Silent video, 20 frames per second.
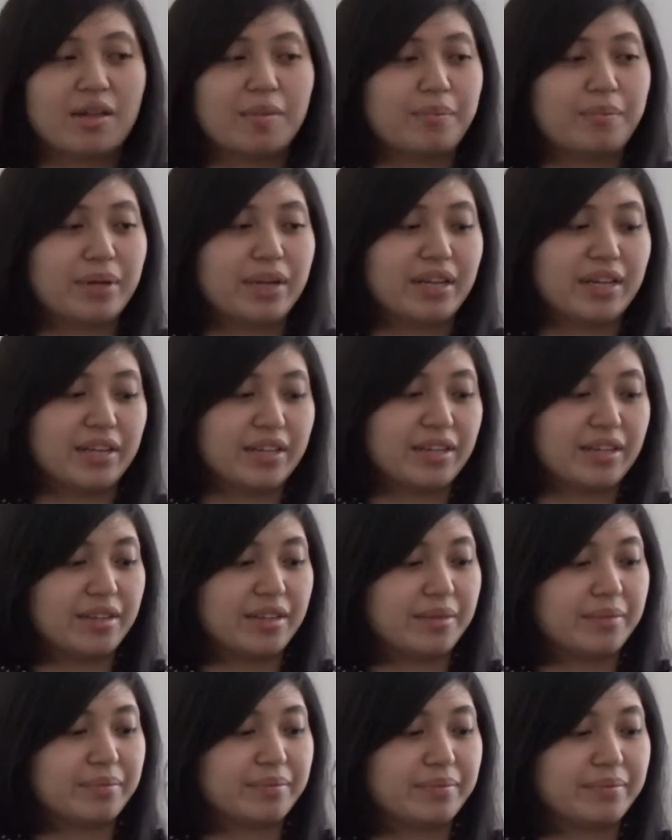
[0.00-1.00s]
but
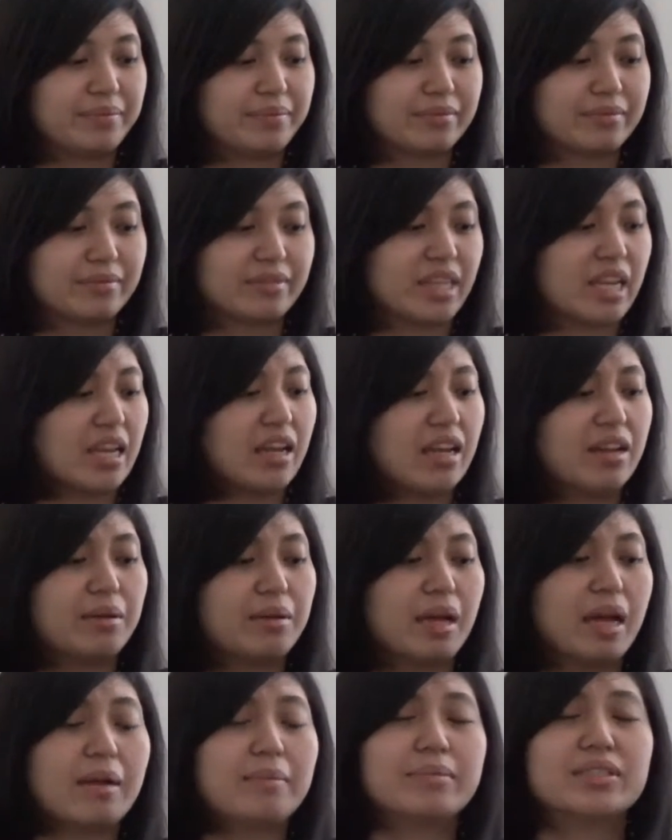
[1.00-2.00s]

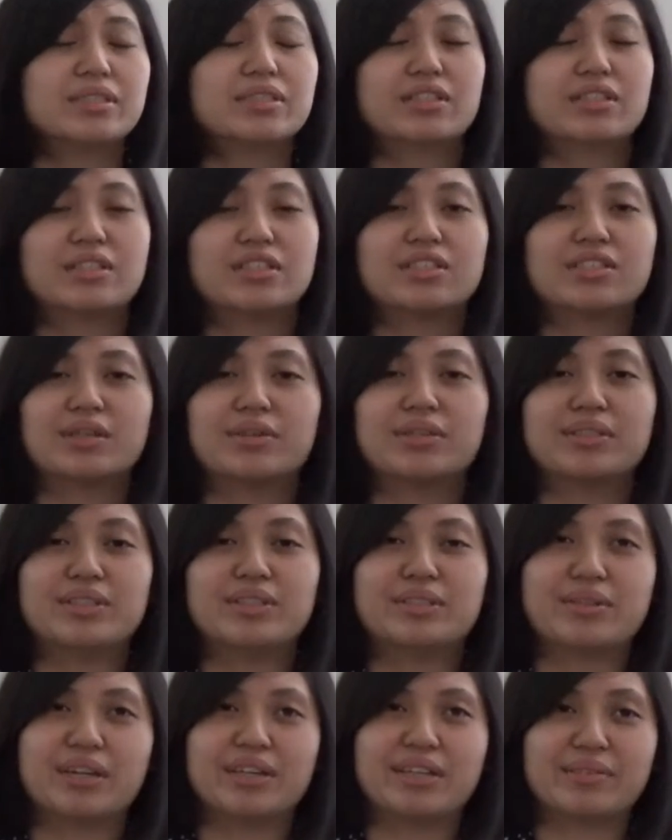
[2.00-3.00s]
I'm just going to show it to
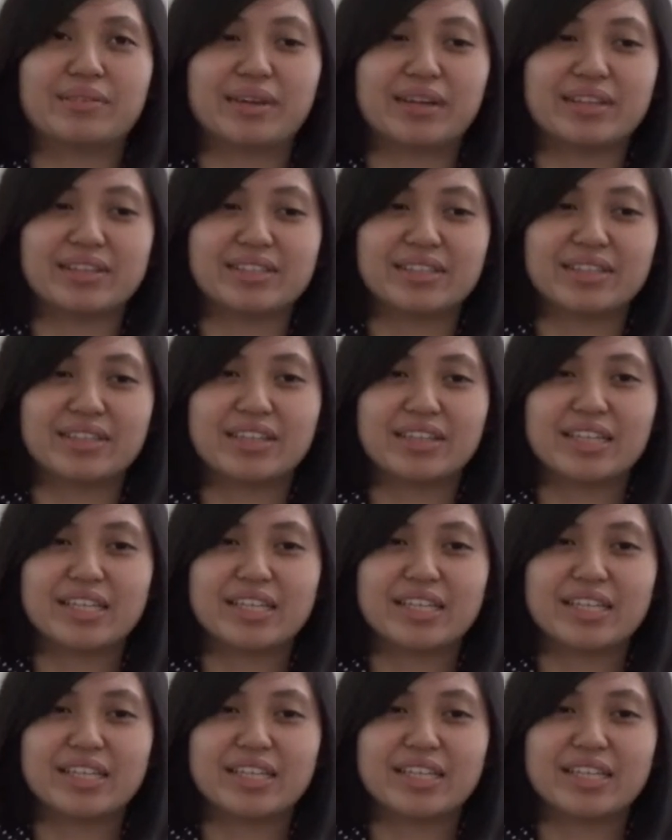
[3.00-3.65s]
you anyways,